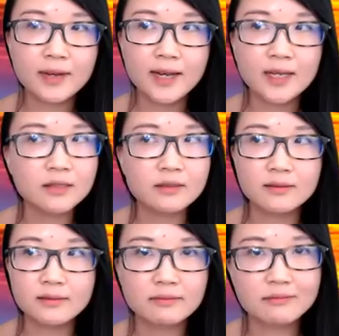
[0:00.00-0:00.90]

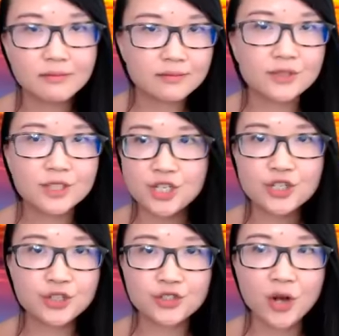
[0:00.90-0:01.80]
and
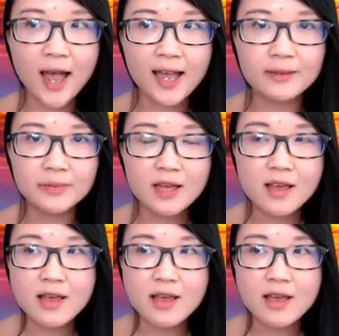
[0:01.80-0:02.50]
teach your tribe.